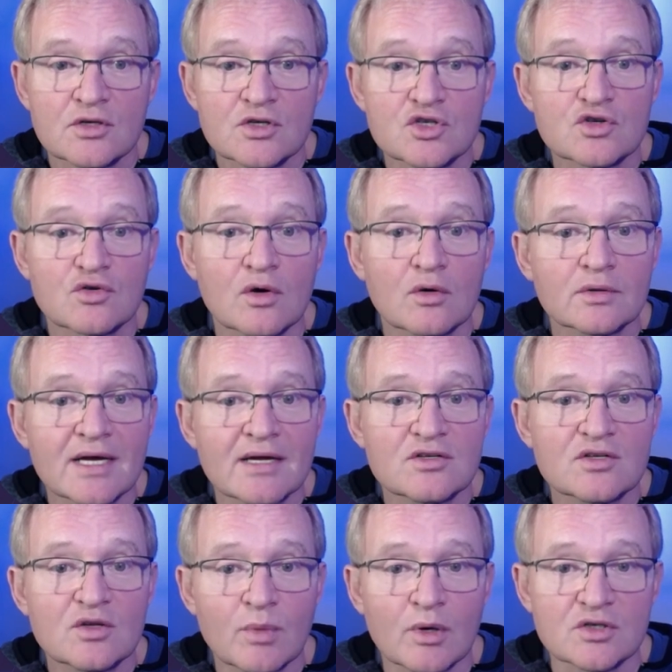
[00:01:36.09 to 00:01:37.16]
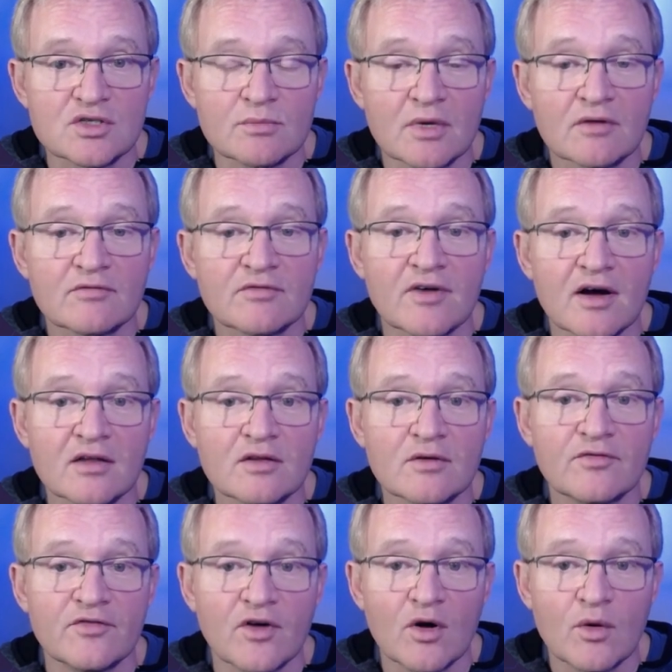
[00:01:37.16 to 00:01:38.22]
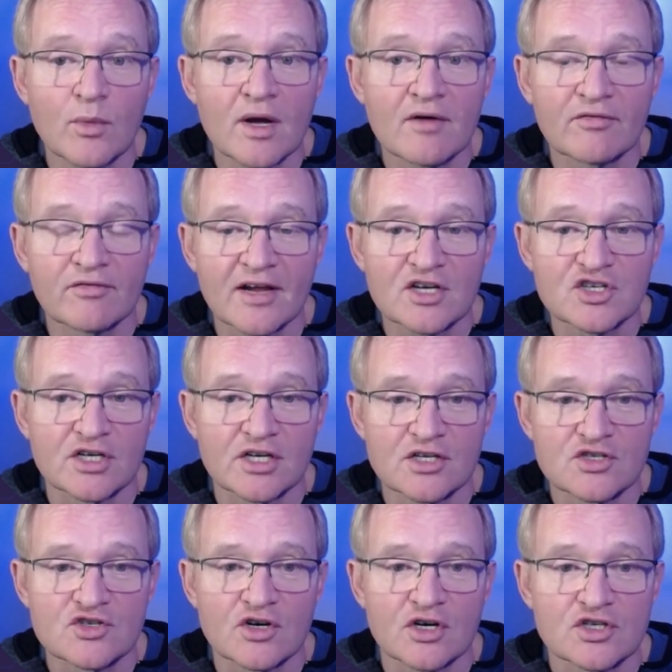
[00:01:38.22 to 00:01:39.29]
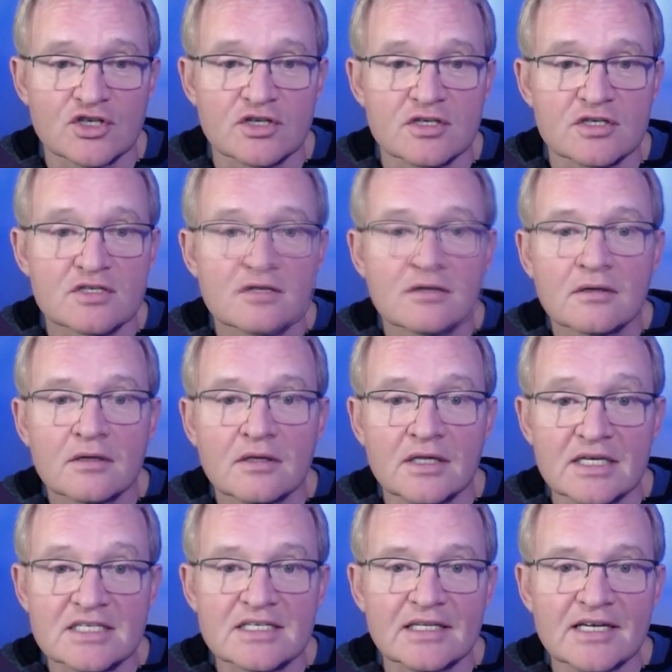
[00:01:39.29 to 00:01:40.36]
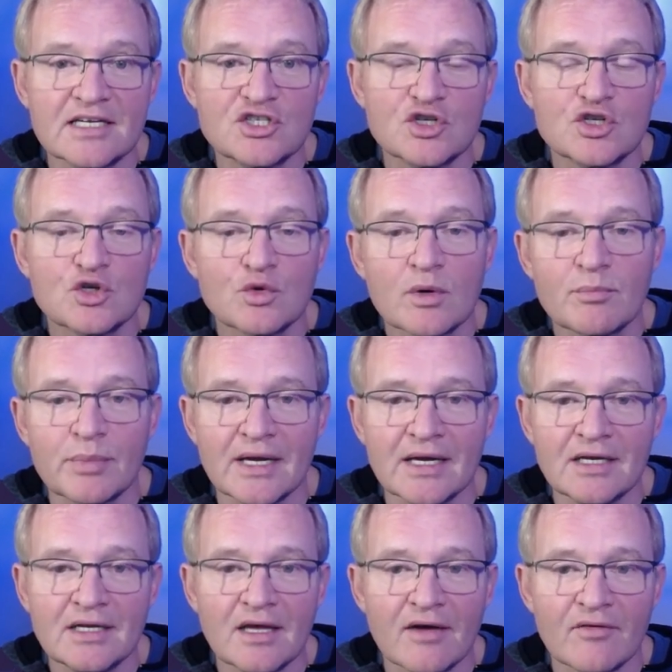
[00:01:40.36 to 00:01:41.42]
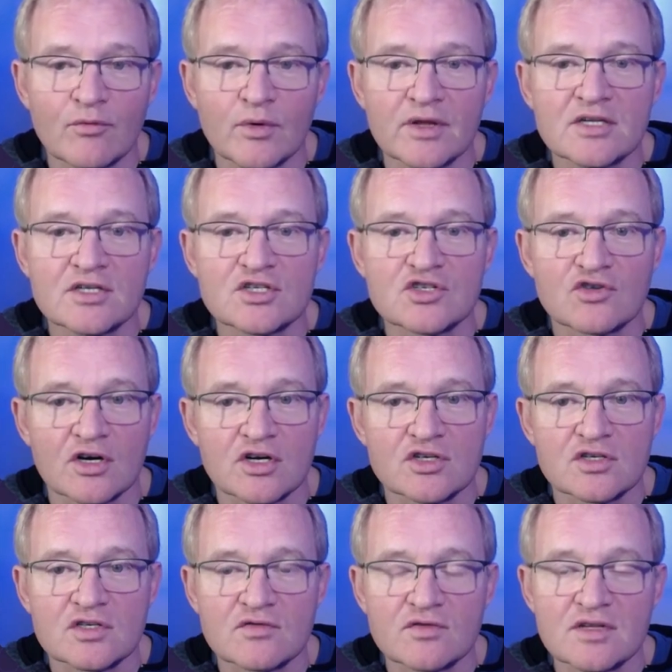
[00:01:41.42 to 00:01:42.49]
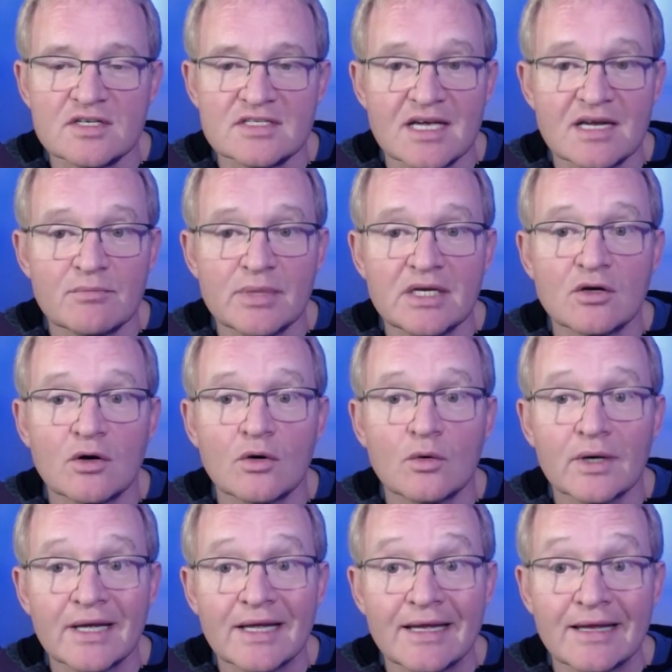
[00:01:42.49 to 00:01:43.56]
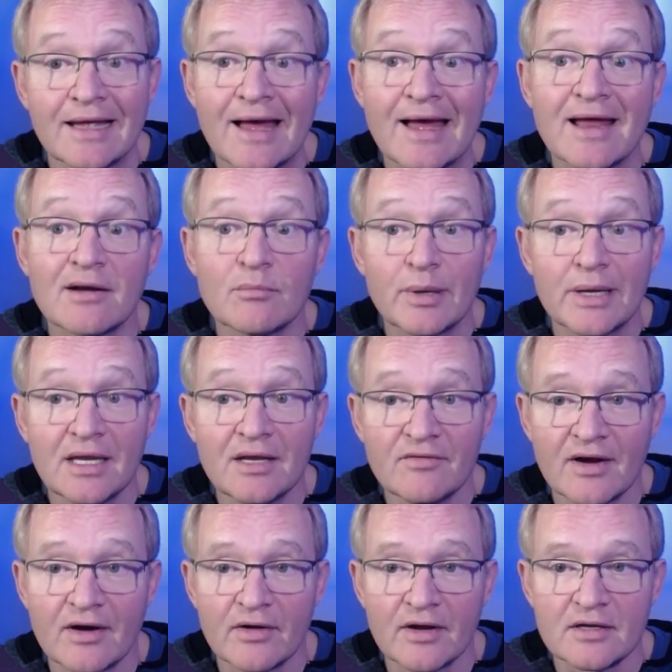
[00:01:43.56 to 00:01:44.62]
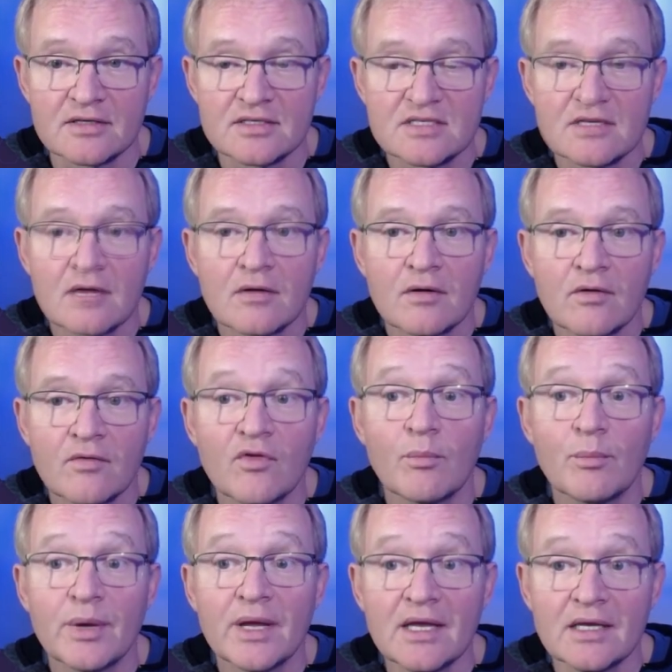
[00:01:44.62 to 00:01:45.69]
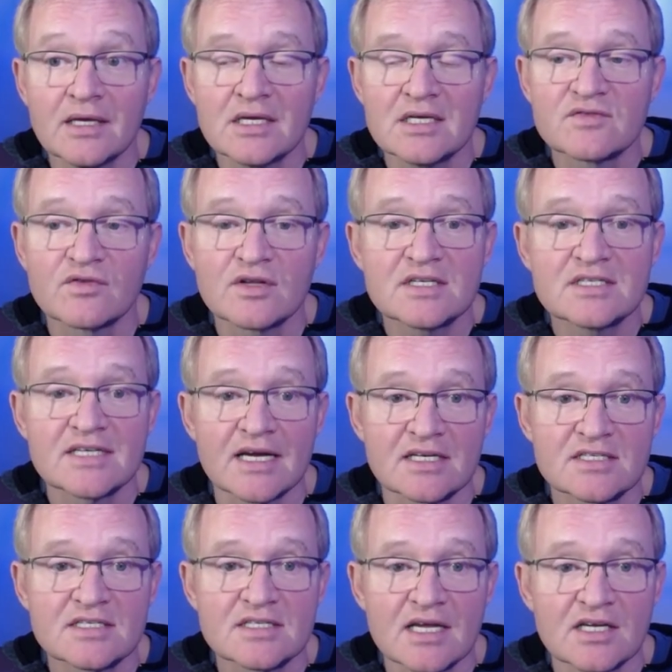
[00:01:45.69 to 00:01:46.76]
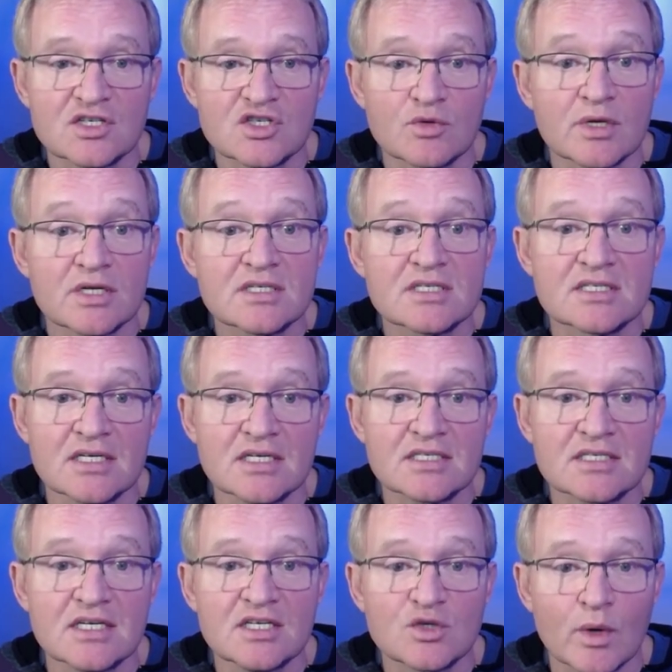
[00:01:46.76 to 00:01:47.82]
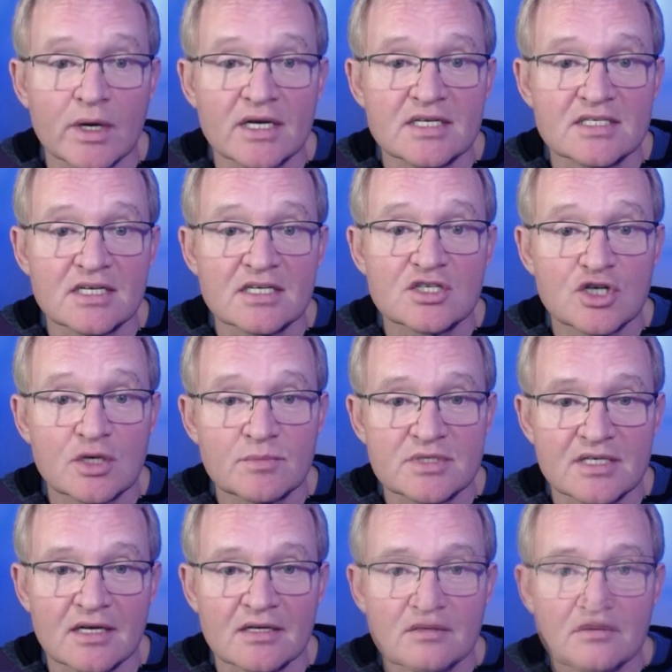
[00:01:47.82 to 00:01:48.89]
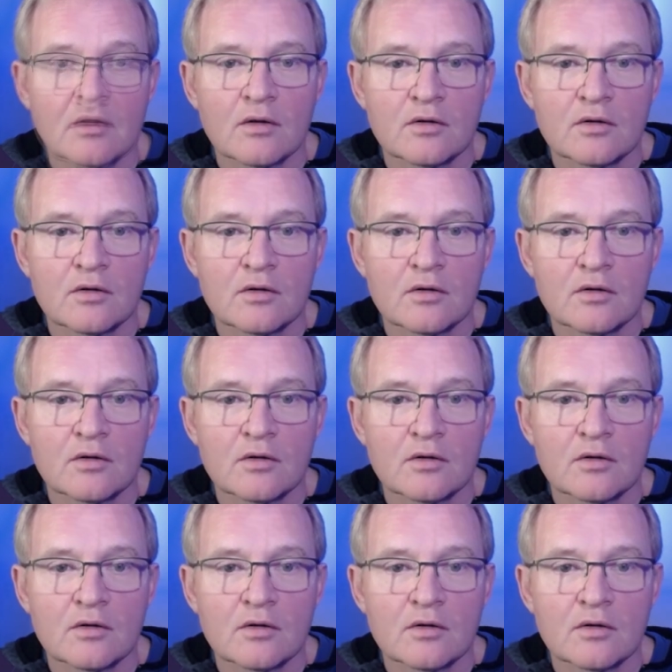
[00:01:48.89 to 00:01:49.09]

Scroll down to the bottom and find the firmware flashing instructions. This leads you to a PDF with instructions for the ZB Dongle E and P variants. The P is for the Texas Instruments CC26 chipset.